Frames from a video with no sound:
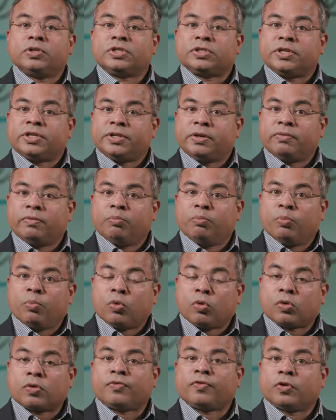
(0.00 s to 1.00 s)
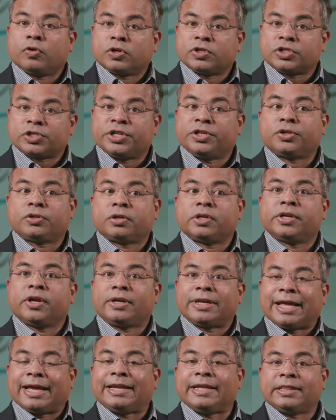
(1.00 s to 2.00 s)
is more focused internally on
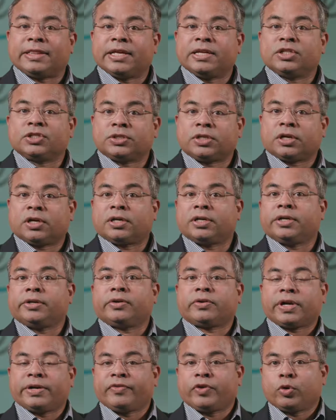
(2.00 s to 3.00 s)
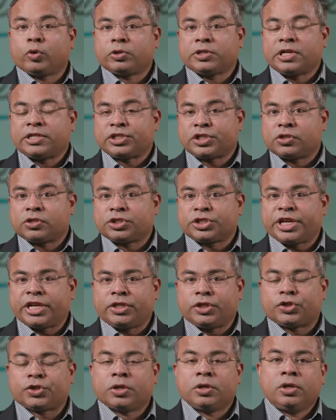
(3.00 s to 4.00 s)
getting things done and driving organizational
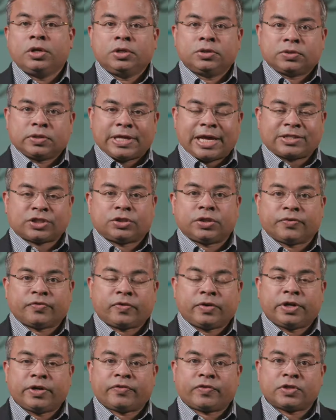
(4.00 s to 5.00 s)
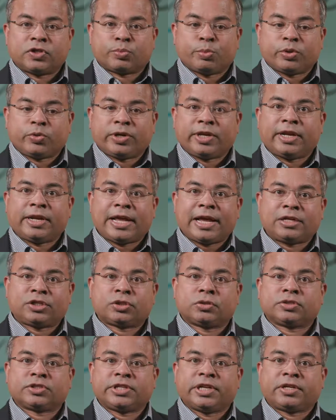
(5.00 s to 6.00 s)
change. So that's the difference between an
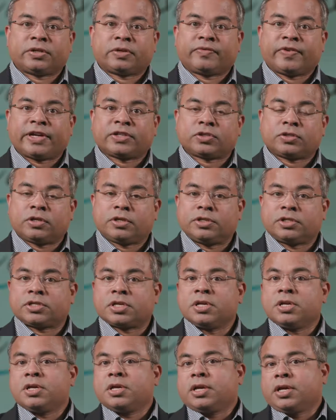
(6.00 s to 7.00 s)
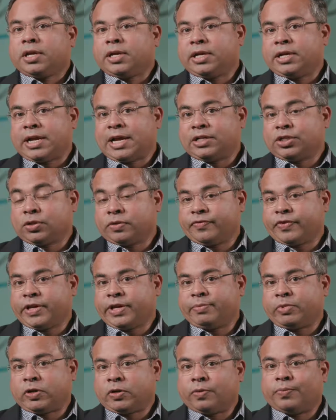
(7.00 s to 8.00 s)
Agile Center of Excellence and an Agile
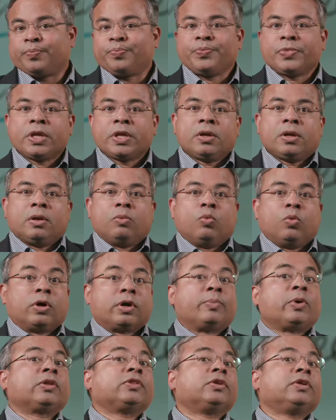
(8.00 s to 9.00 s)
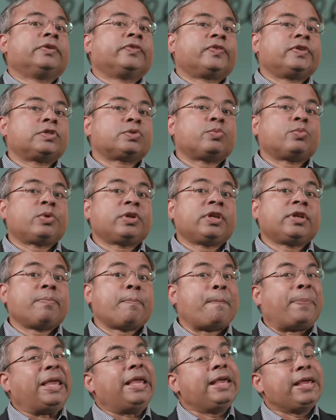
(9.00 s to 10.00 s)
VMO. What about the difference between a
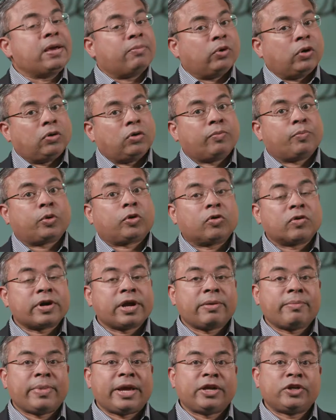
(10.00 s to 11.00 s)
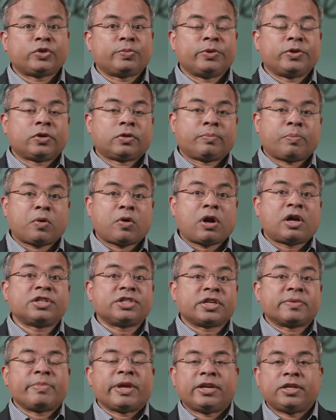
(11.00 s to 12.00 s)
PMO, Program Management or
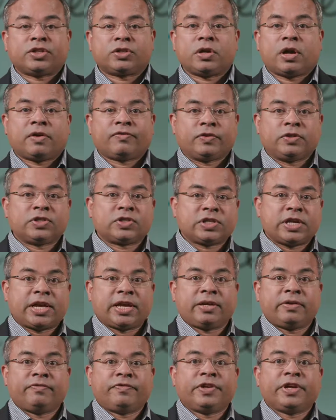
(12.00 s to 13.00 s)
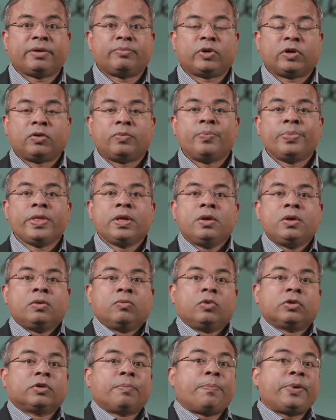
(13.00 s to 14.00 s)
Project Managed Office, and a VMO?
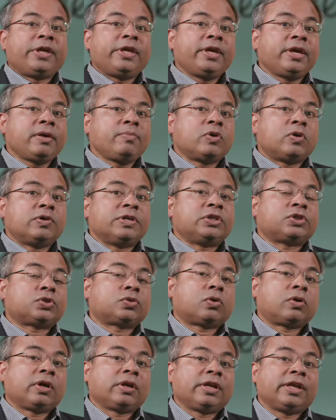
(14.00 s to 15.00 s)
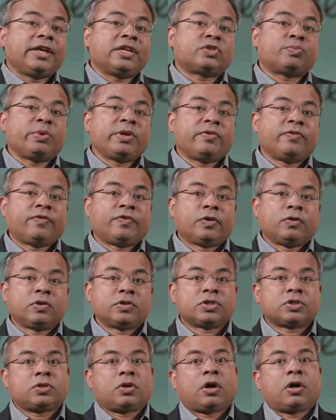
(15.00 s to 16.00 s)
Well, the PMO historically has been
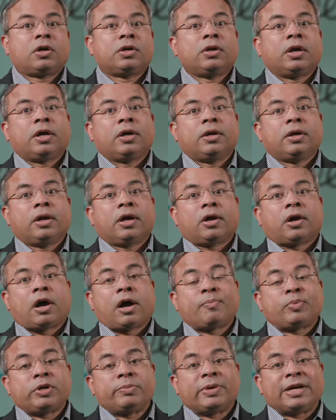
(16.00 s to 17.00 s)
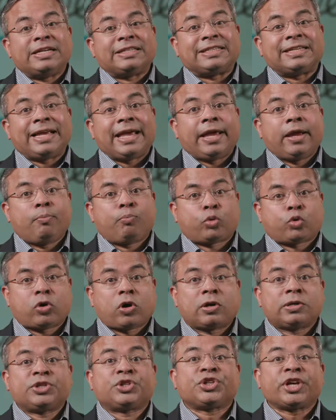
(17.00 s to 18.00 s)
focused on optimizing a
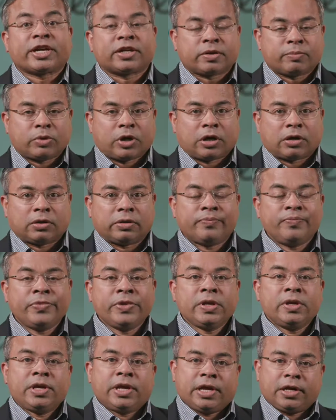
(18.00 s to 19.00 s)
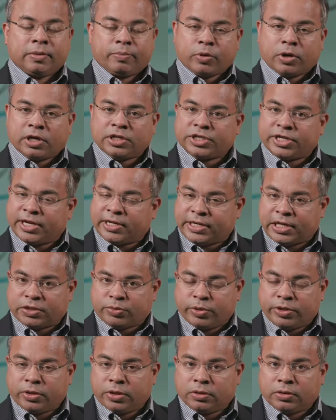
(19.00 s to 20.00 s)
project model. And a project, as
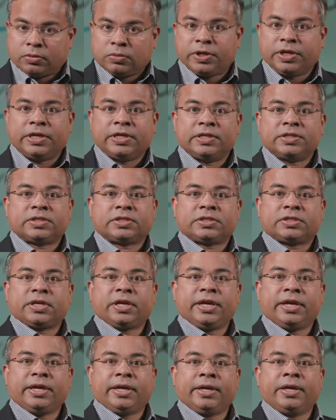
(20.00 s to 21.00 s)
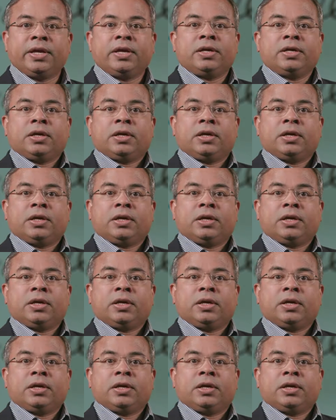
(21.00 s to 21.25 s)
we know, is a